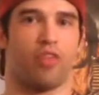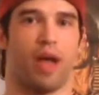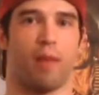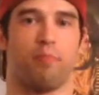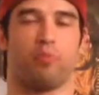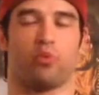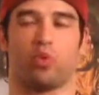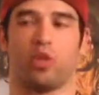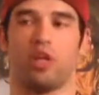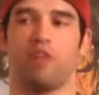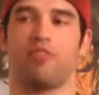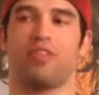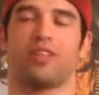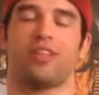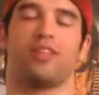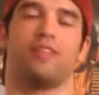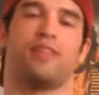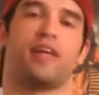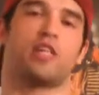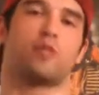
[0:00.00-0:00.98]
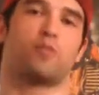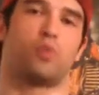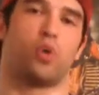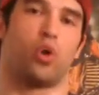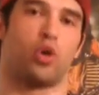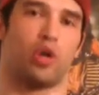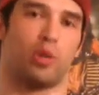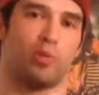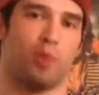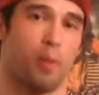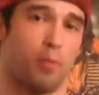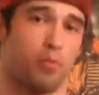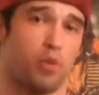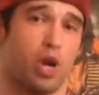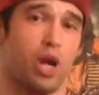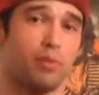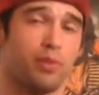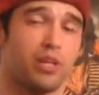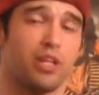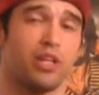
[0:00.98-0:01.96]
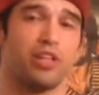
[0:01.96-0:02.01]
I believe that the next program I'm
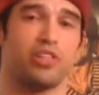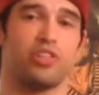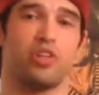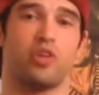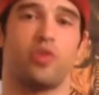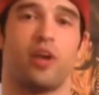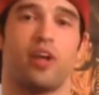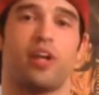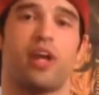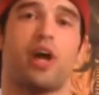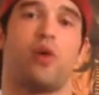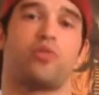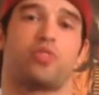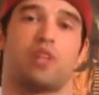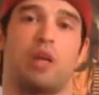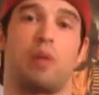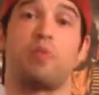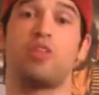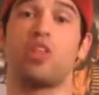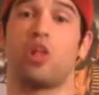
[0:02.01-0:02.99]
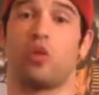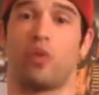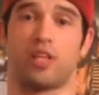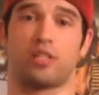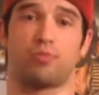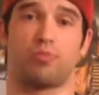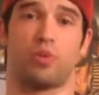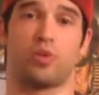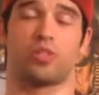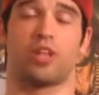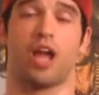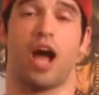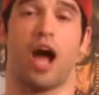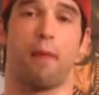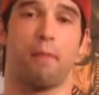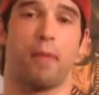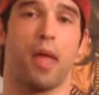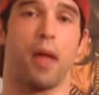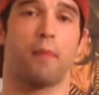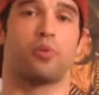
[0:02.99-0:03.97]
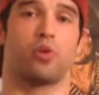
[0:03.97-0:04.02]
probably going to do right now is going to be the Les Mills
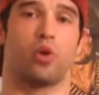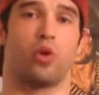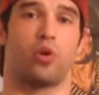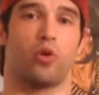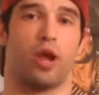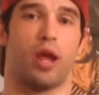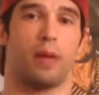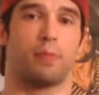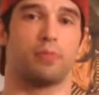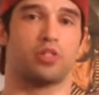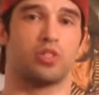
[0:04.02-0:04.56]
Combat program.